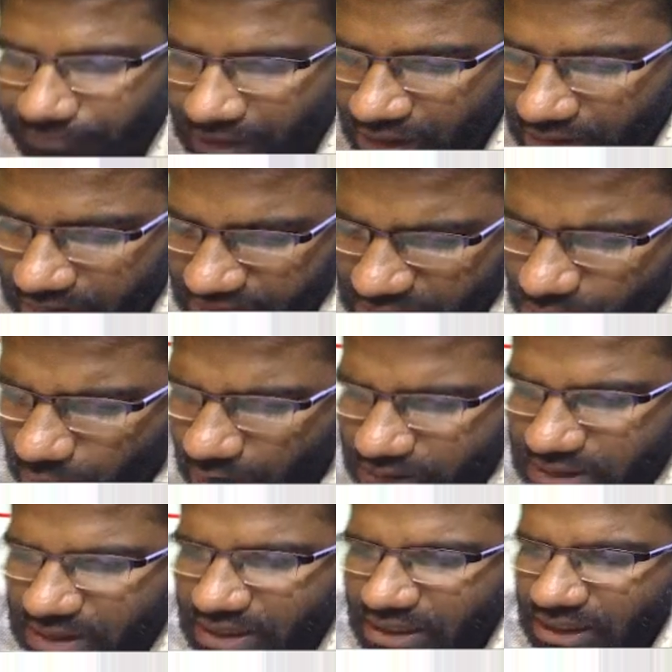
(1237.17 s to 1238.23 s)
This was
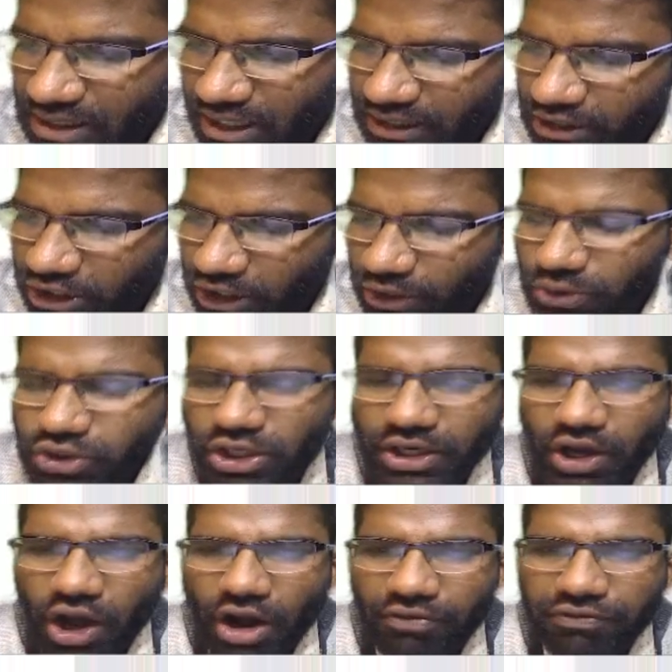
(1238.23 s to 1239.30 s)
conclusion
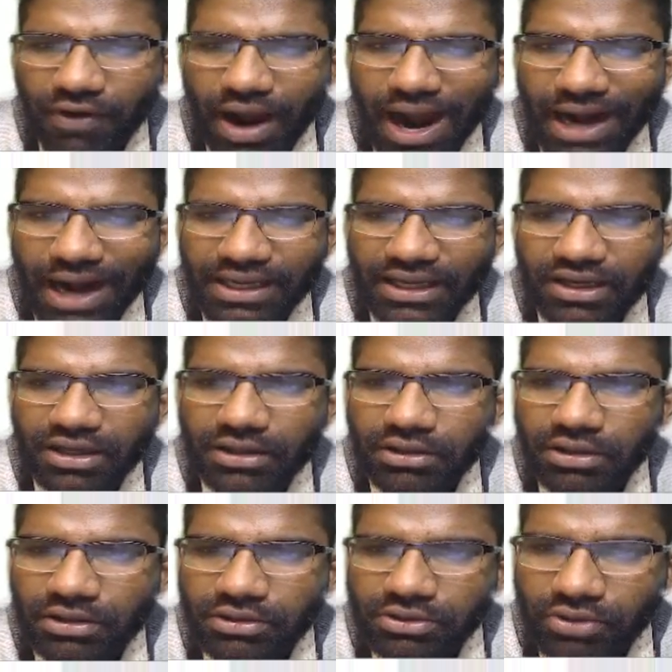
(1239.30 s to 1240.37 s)
of Article
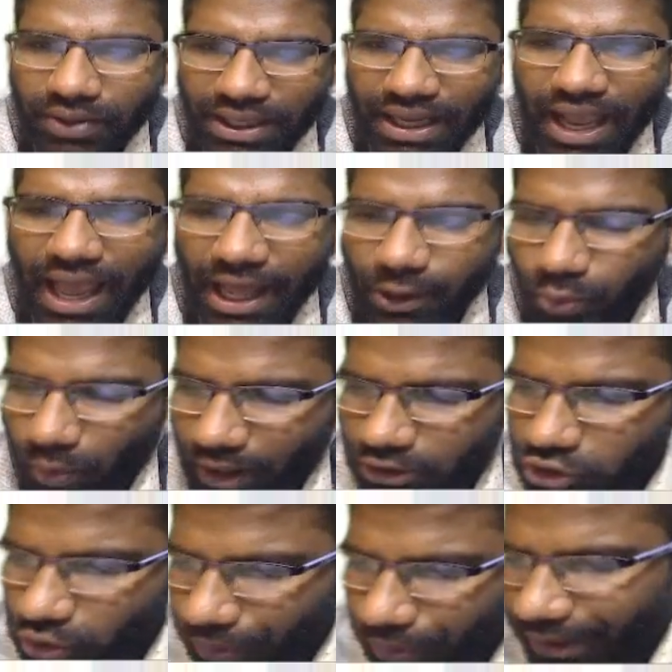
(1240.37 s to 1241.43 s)
3 and 1
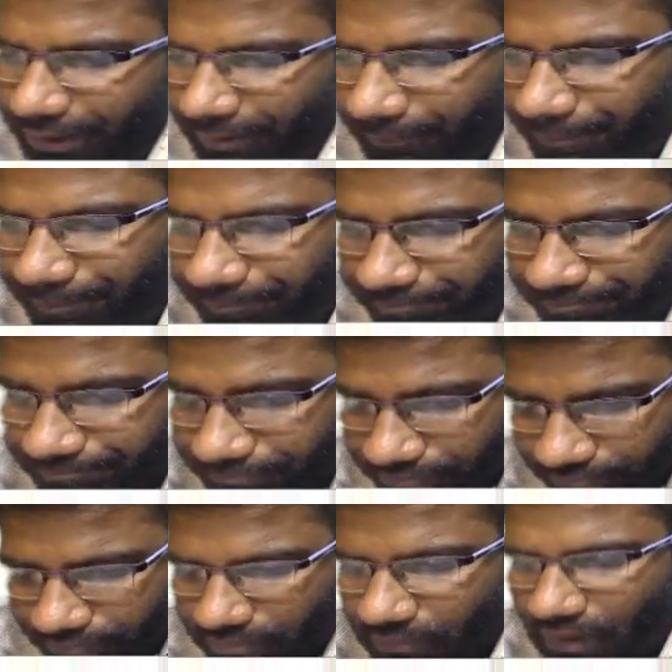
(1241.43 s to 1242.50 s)
together.
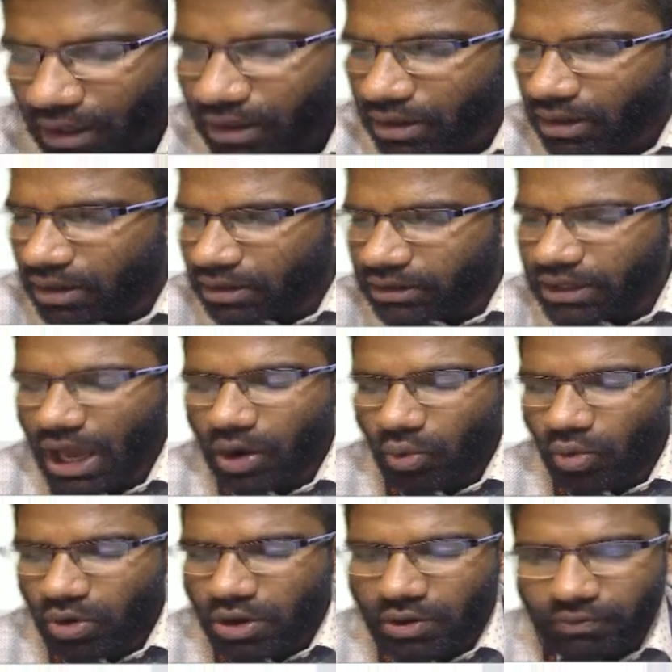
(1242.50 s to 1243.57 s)
Now,
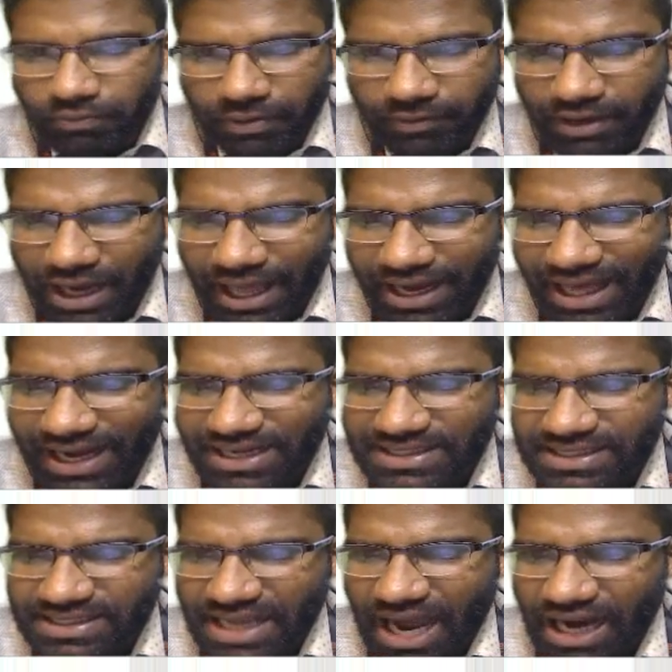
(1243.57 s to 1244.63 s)
we will analyze
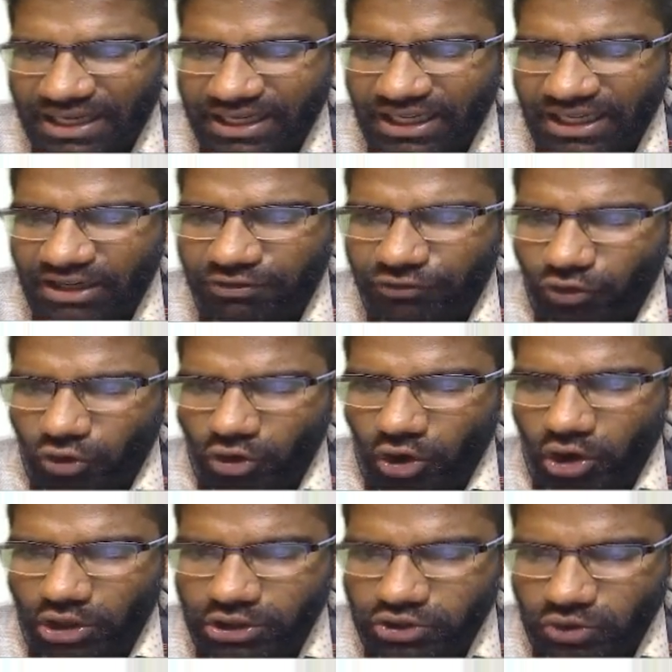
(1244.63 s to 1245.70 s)
Article 4
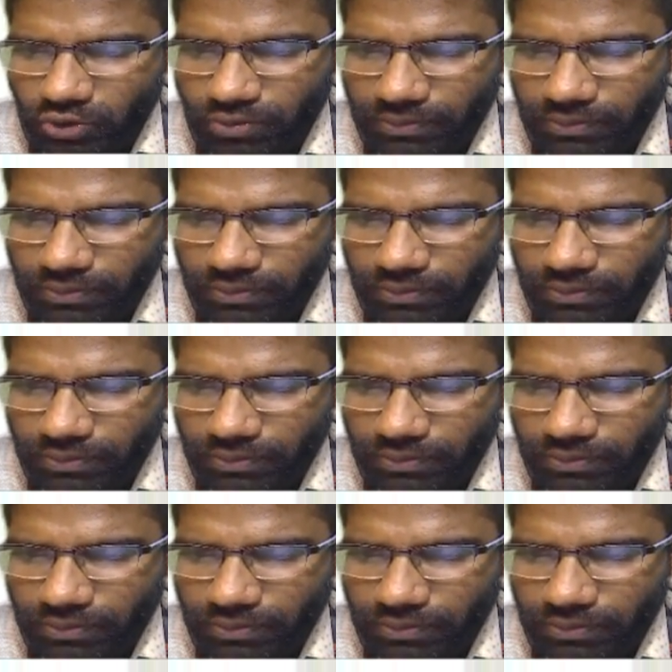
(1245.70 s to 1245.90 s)
also.